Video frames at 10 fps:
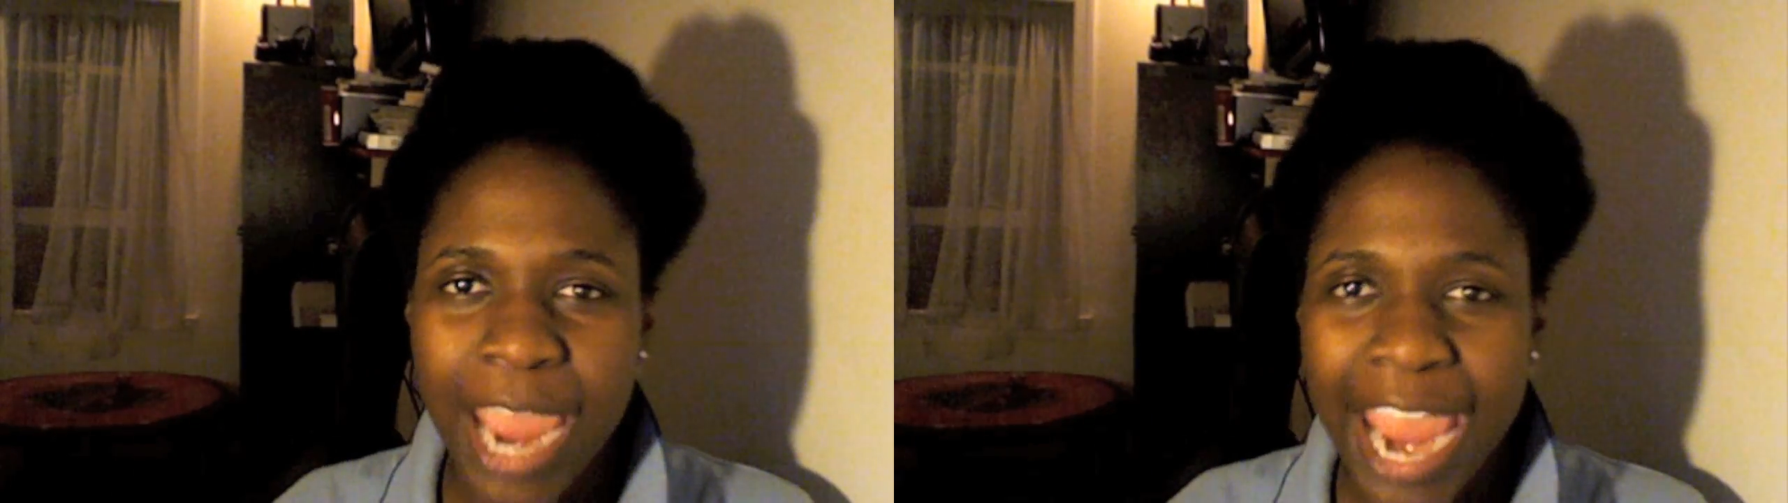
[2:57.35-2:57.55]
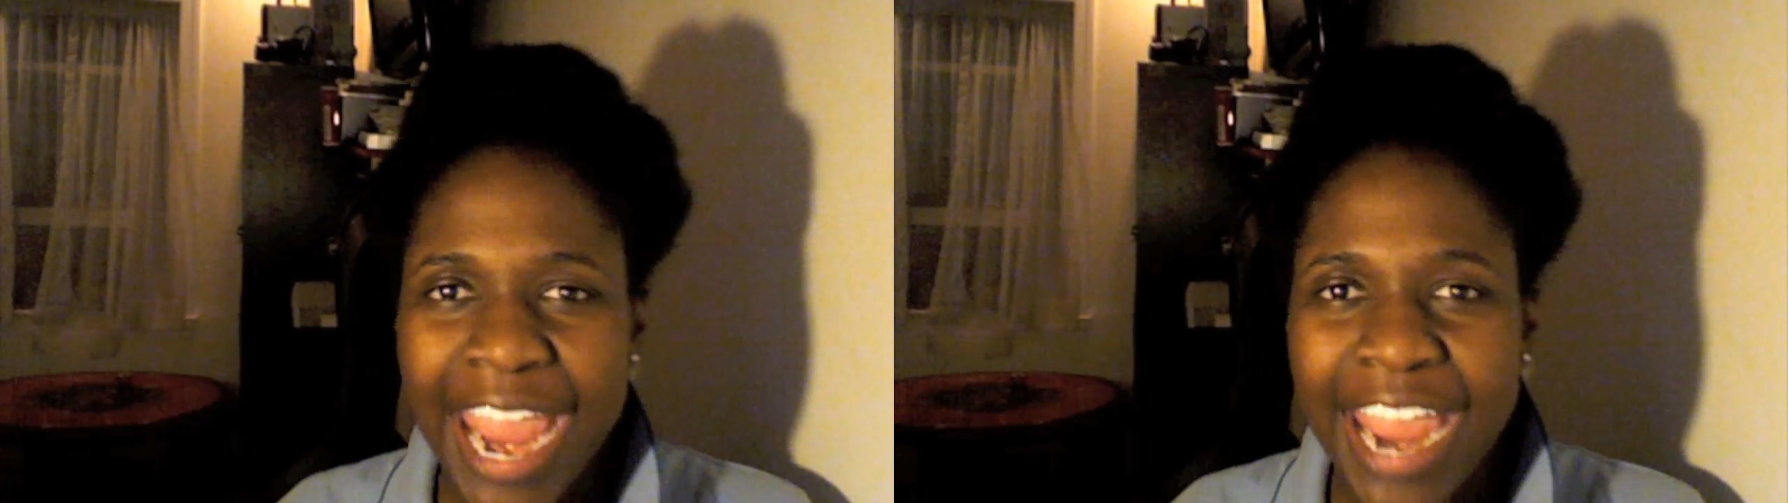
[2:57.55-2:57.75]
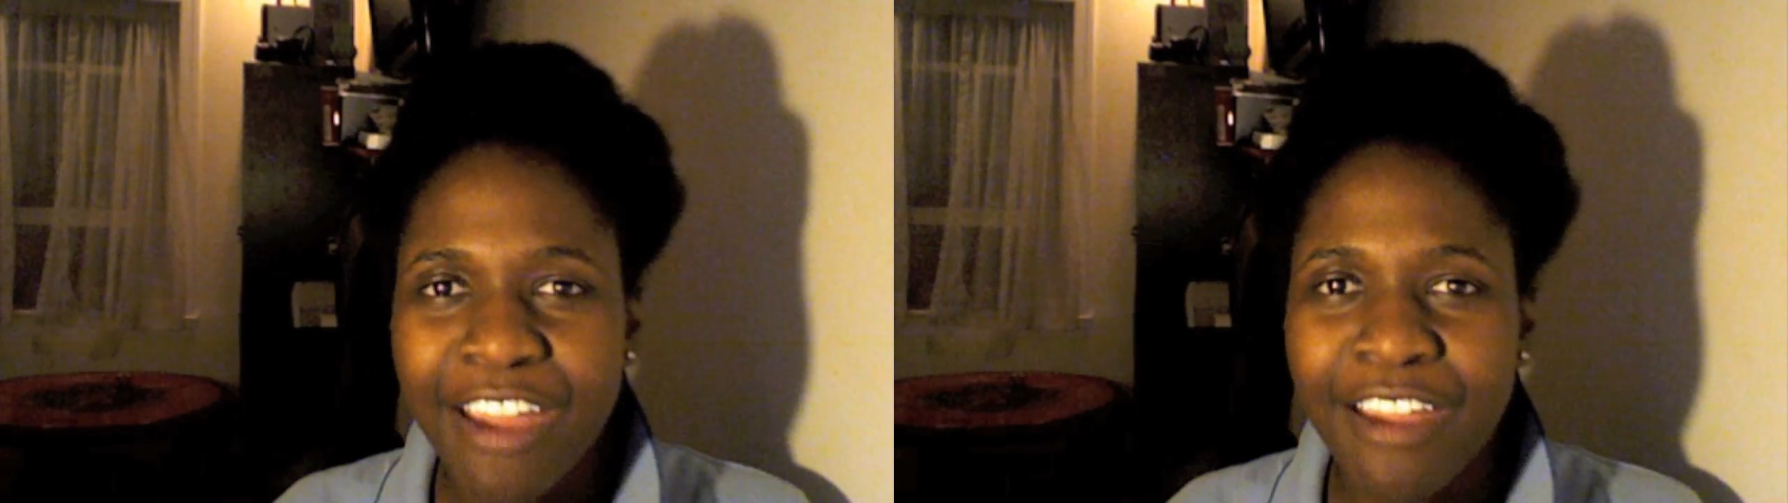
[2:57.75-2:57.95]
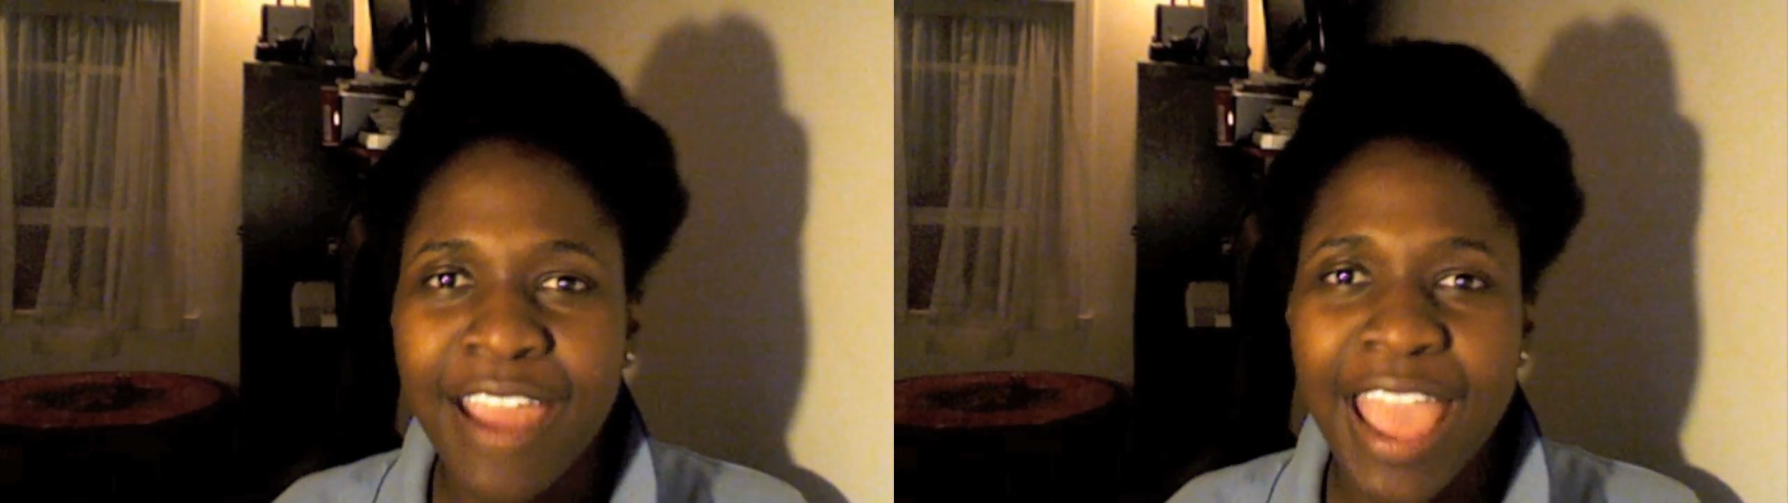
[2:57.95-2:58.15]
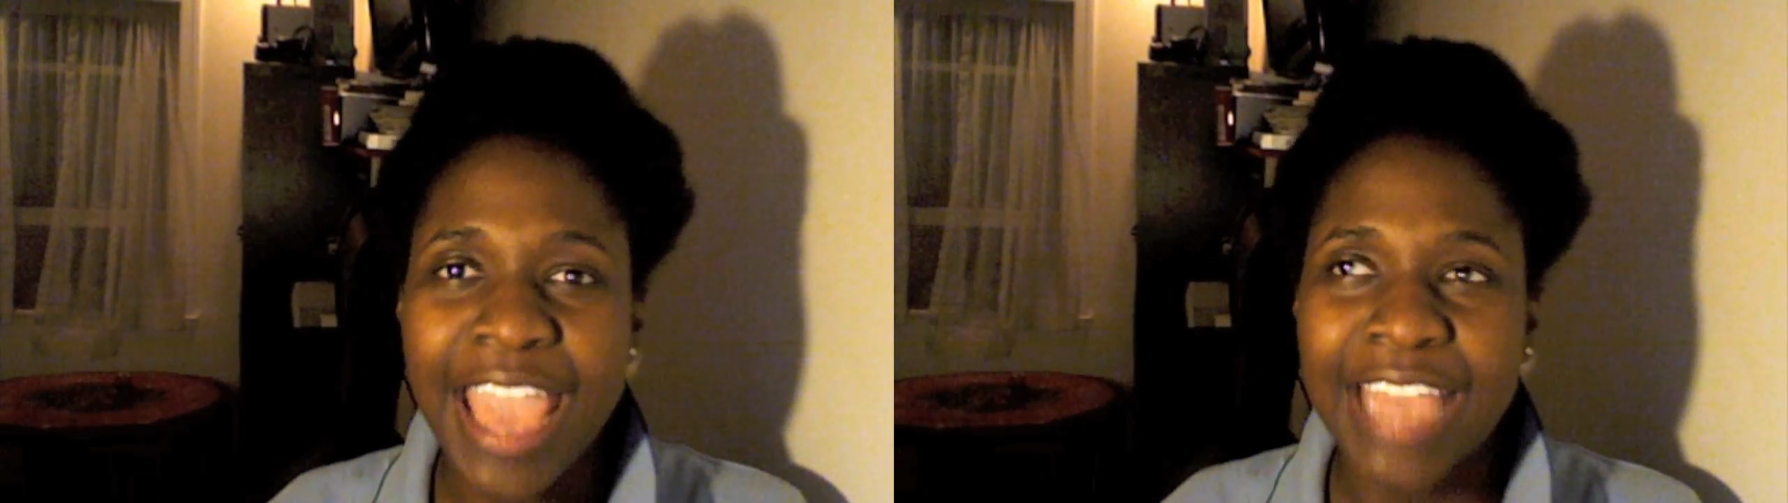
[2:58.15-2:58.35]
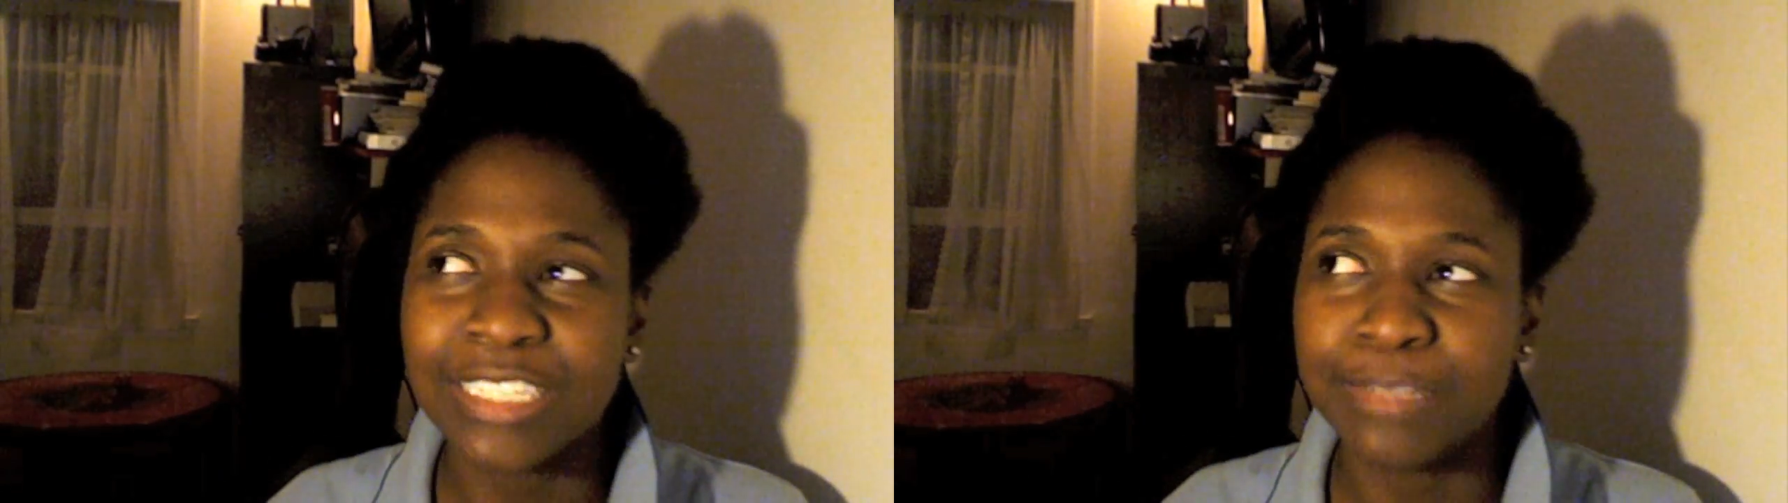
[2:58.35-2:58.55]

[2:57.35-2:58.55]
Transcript: hair as